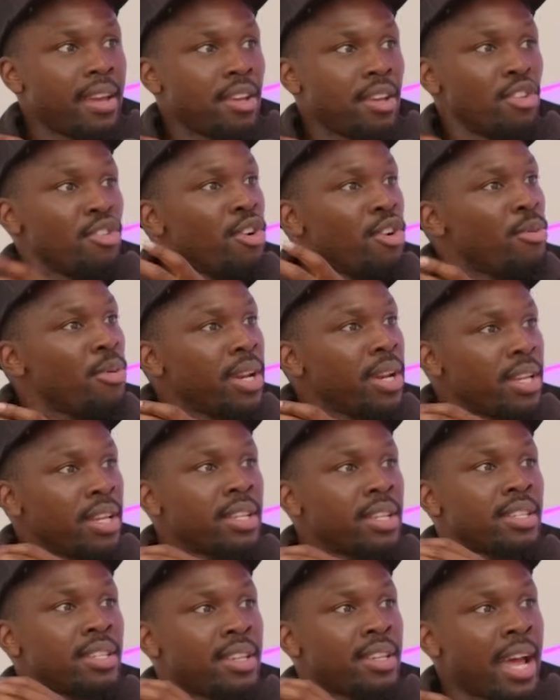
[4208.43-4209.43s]
You know when it
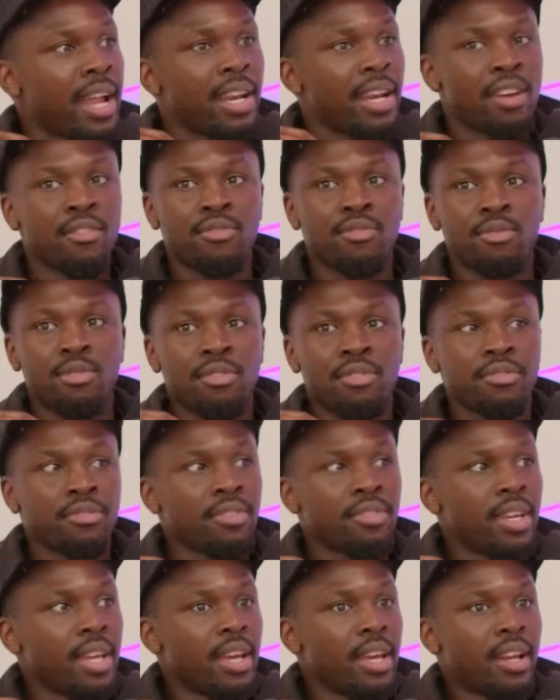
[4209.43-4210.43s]
is that level of
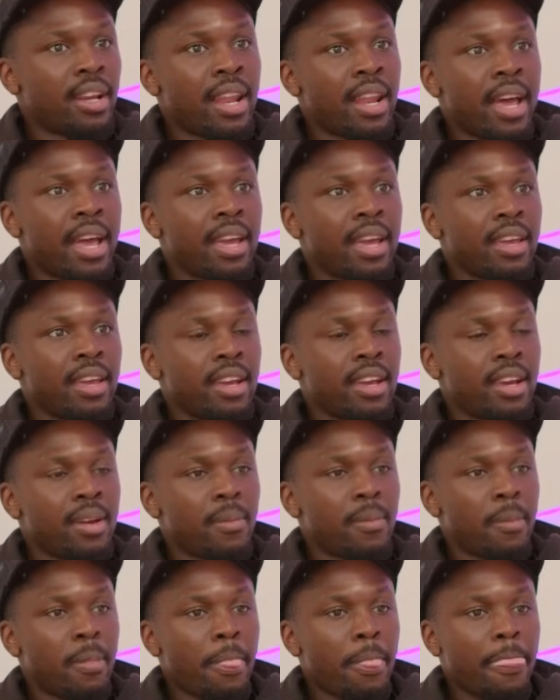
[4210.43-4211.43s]
like,
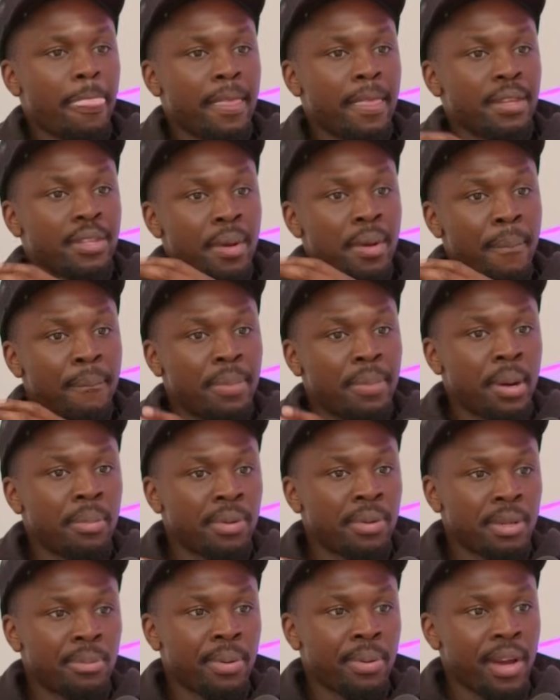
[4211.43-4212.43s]
he's a
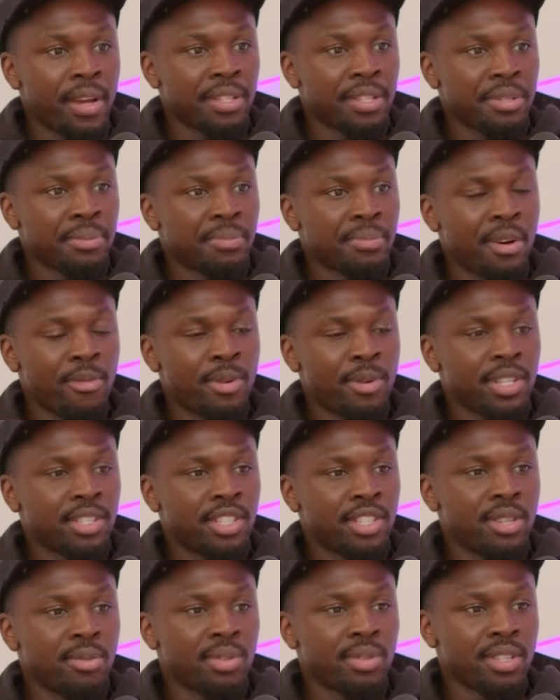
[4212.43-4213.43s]
bubbly person, but when
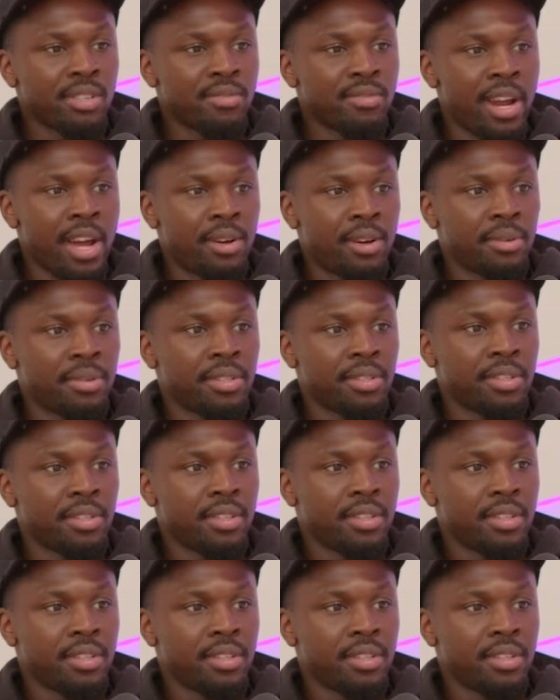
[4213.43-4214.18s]
she was around,